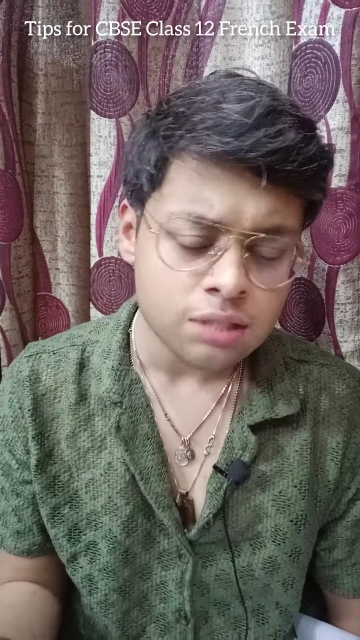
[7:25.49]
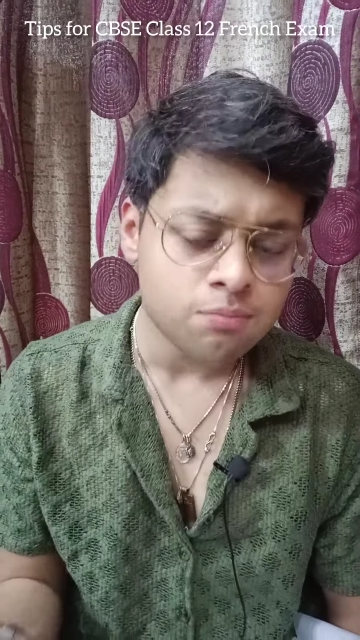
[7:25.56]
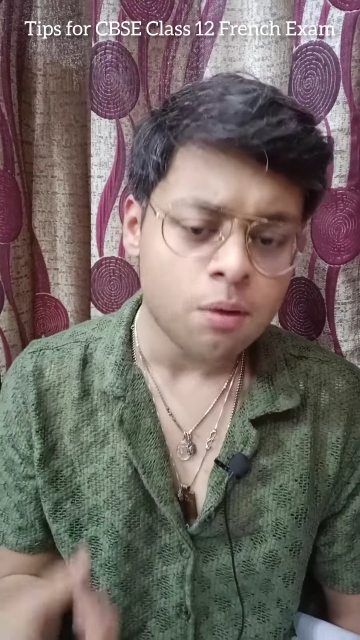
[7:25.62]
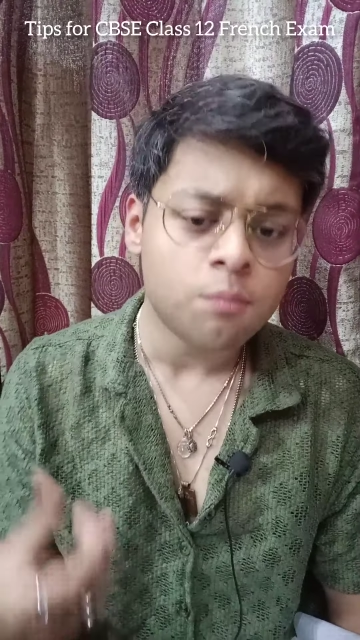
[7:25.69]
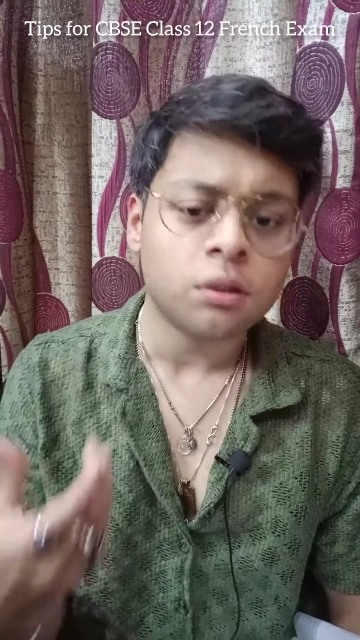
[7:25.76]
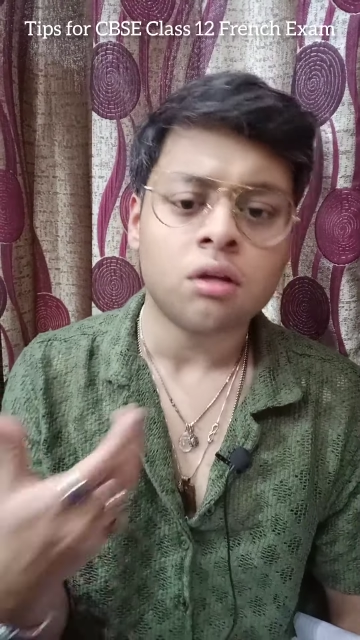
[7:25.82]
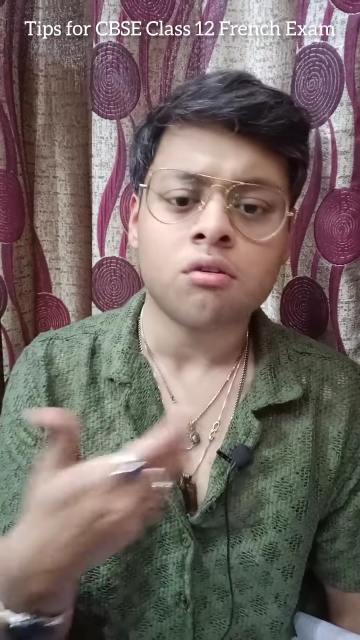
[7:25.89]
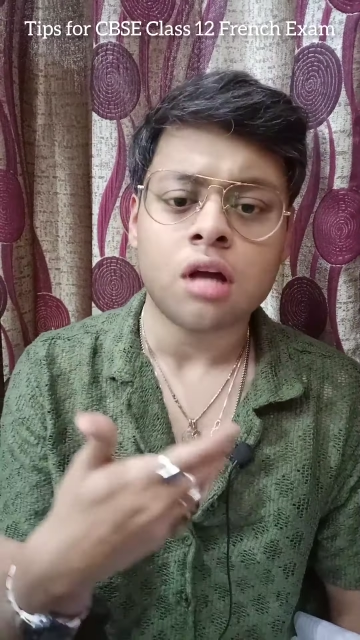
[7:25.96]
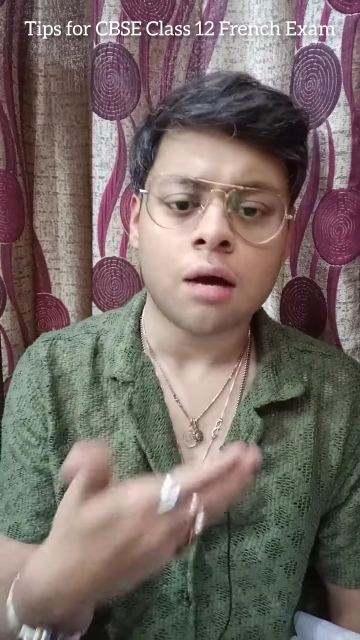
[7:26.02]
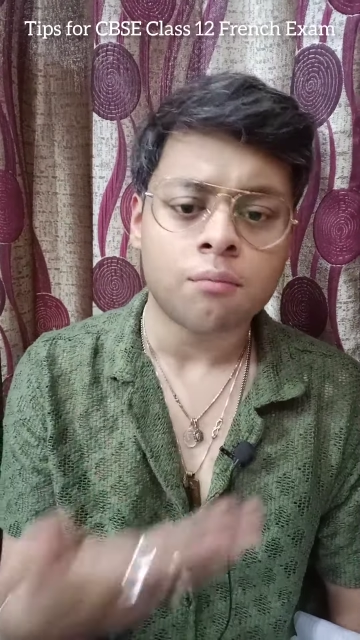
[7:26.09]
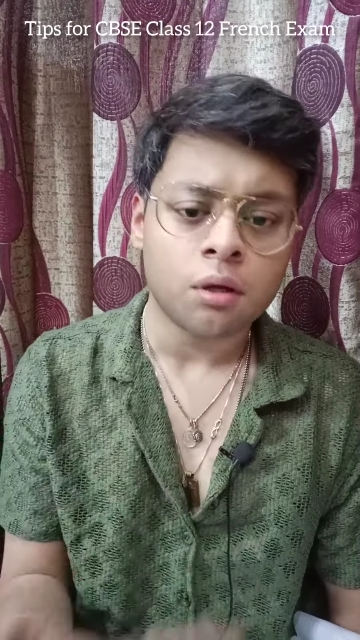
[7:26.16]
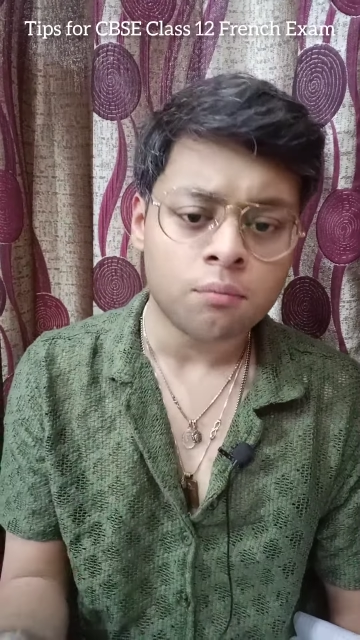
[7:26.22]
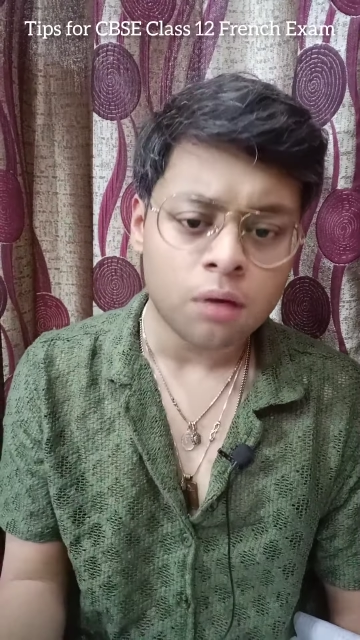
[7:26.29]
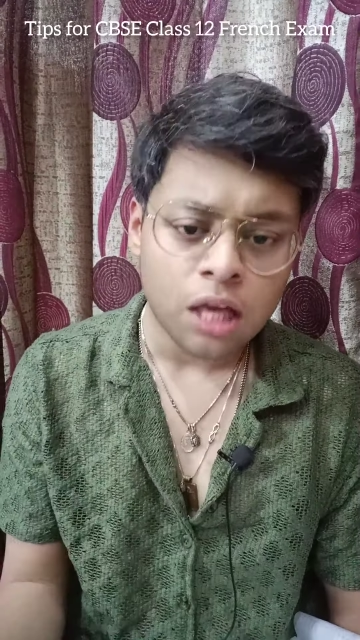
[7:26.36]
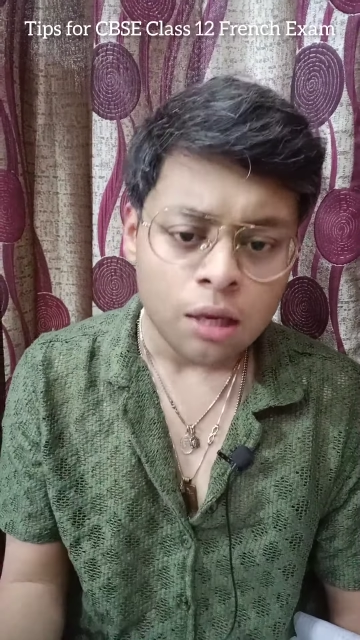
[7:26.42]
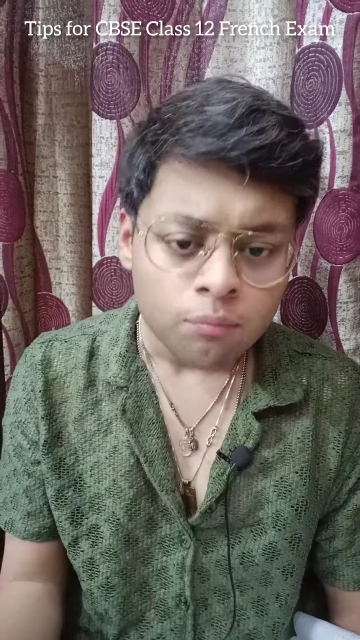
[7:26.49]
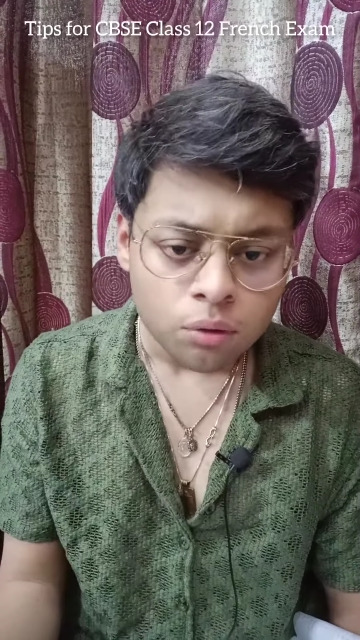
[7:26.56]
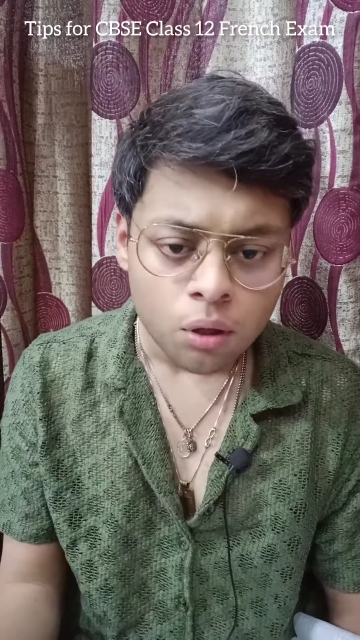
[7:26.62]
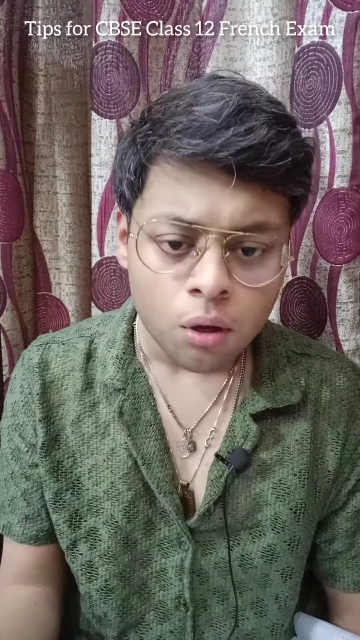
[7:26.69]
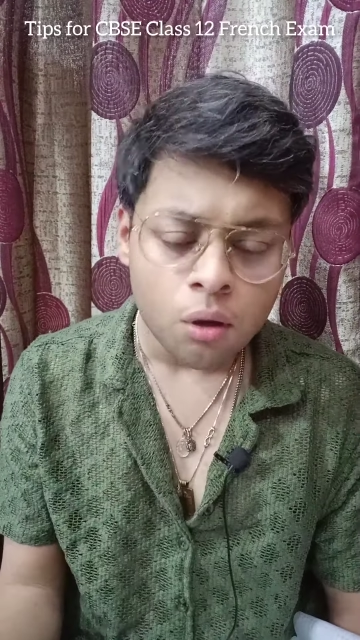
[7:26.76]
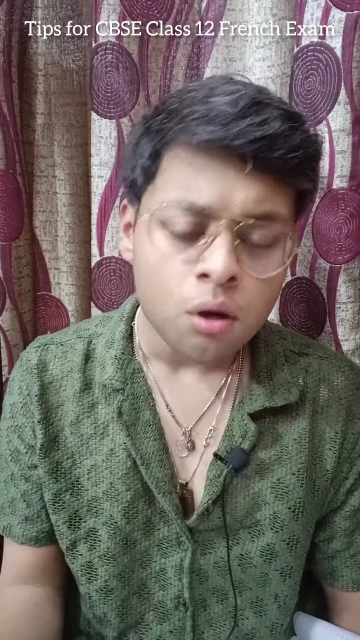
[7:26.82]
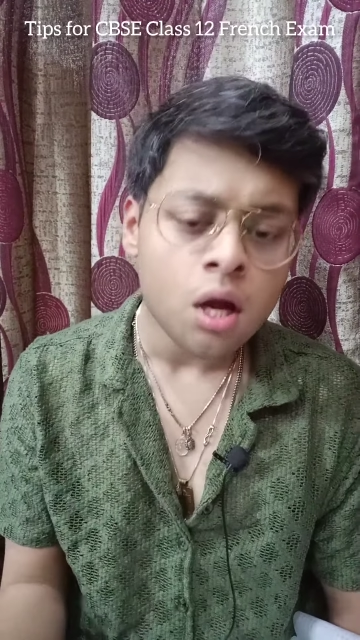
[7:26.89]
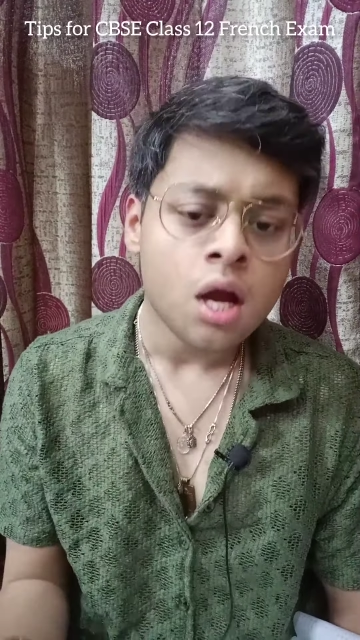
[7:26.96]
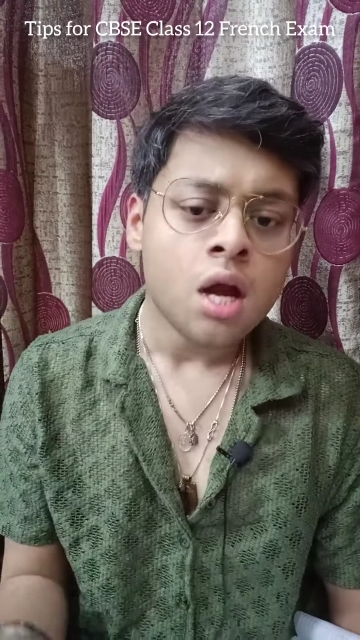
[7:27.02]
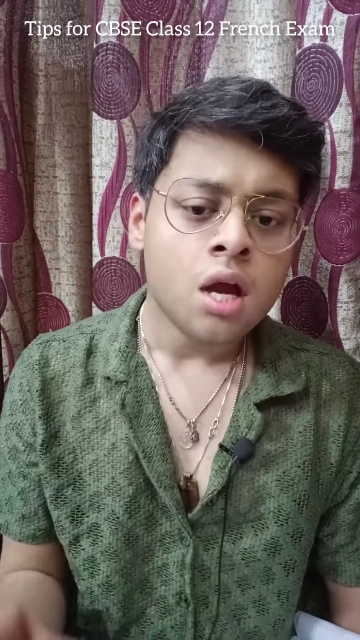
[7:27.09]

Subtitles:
maybe the grammar became wrong,